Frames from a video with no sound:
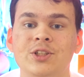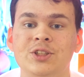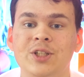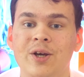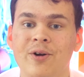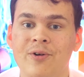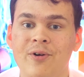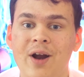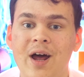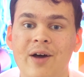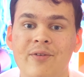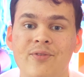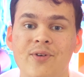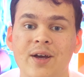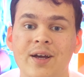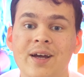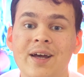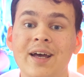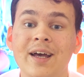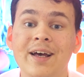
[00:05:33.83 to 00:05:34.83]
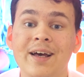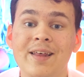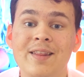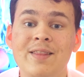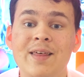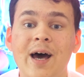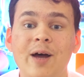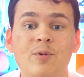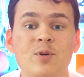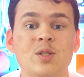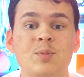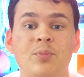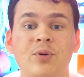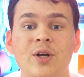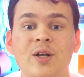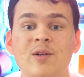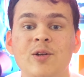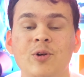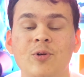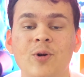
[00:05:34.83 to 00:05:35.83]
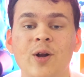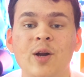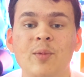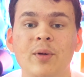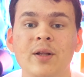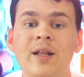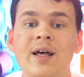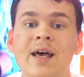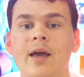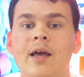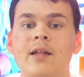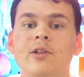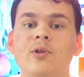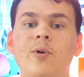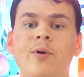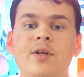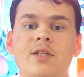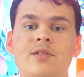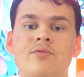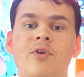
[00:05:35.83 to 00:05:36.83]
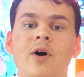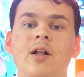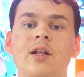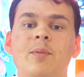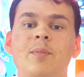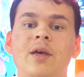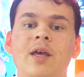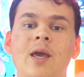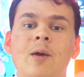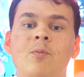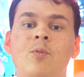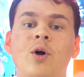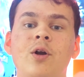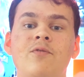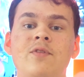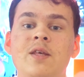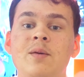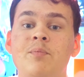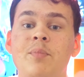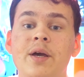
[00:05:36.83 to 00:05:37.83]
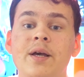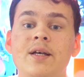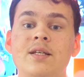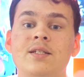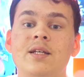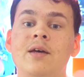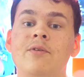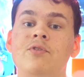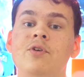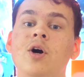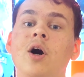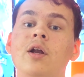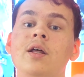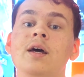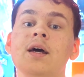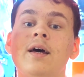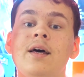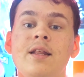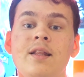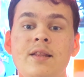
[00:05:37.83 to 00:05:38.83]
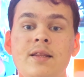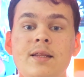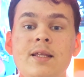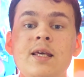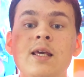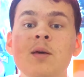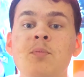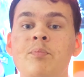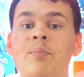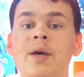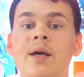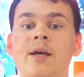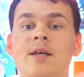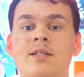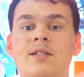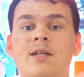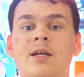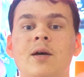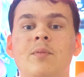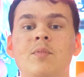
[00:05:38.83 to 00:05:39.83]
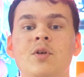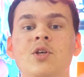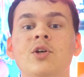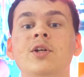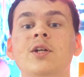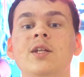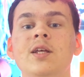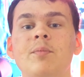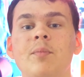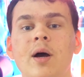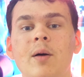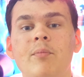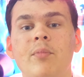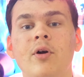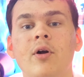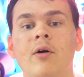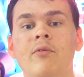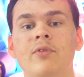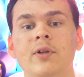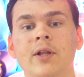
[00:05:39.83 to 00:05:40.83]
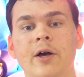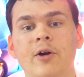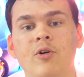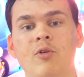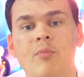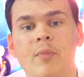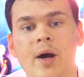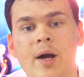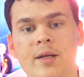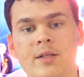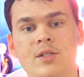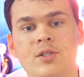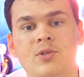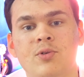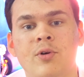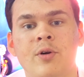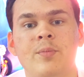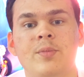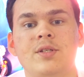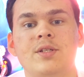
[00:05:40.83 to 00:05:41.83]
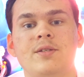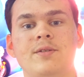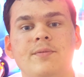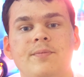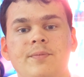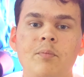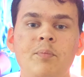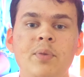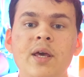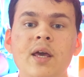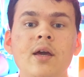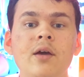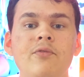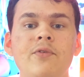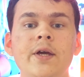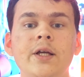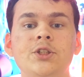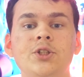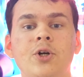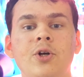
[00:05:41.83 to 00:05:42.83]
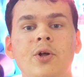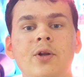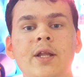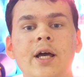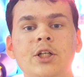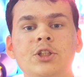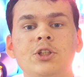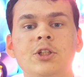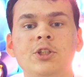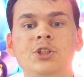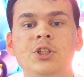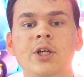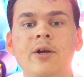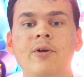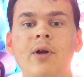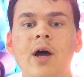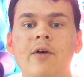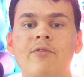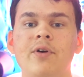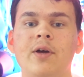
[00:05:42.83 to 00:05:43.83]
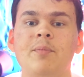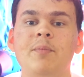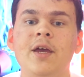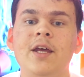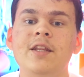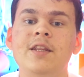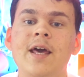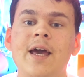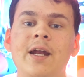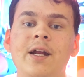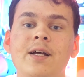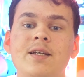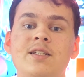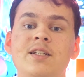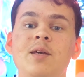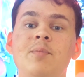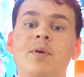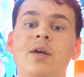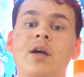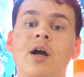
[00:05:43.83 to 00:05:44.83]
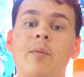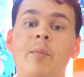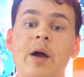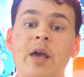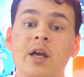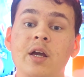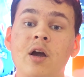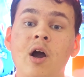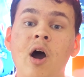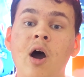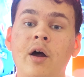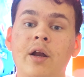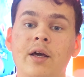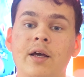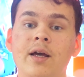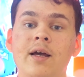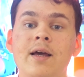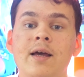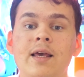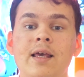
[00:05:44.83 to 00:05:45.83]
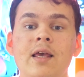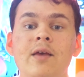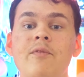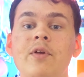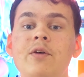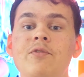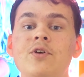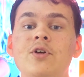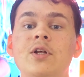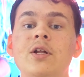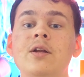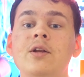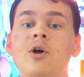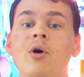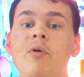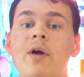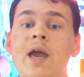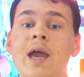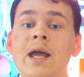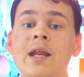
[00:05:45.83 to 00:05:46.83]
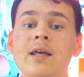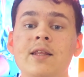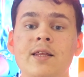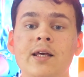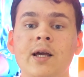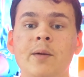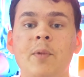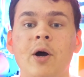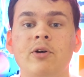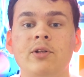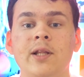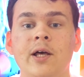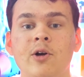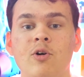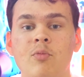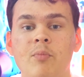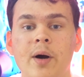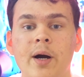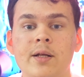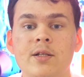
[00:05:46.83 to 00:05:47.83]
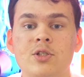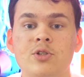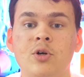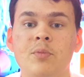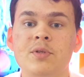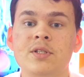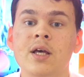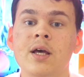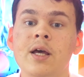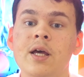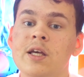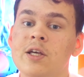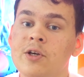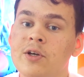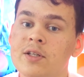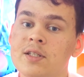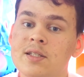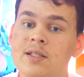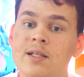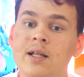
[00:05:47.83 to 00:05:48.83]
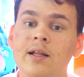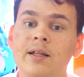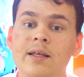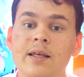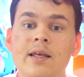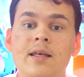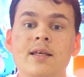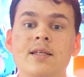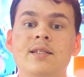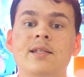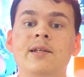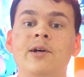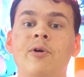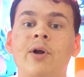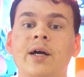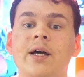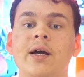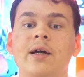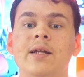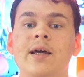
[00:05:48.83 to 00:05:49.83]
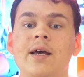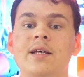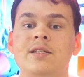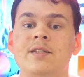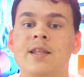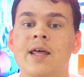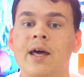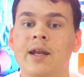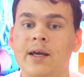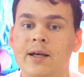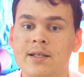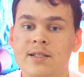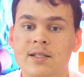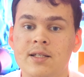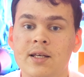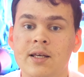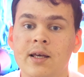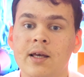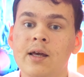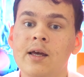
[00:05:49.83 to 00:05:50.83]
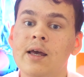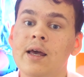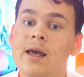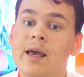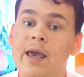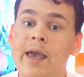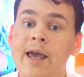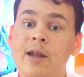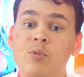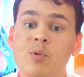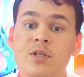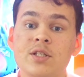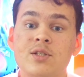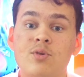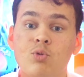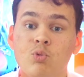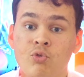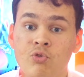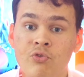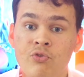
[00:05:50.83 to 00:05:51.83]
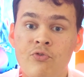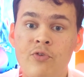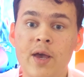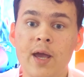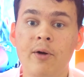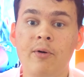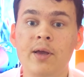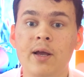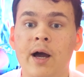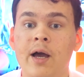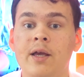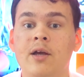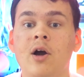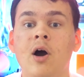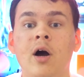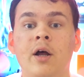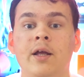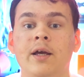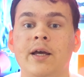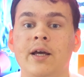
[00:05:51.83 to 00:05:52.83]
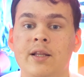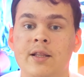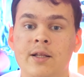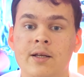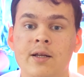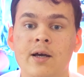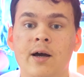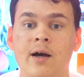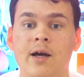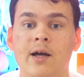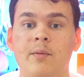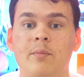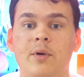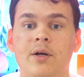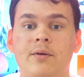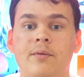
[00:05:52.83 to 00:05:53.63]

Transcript: Geographic. That was pretty incredible, and Laurens Valk became one of the biggest, if not the biggest, community member of LEGO Mindstorms. Being featured on National Geographic made the NXT become iconic. Even if you didn't know anything about LEGO Mindstorms, you could still easily recognized the NXT. It was very iconic at the time.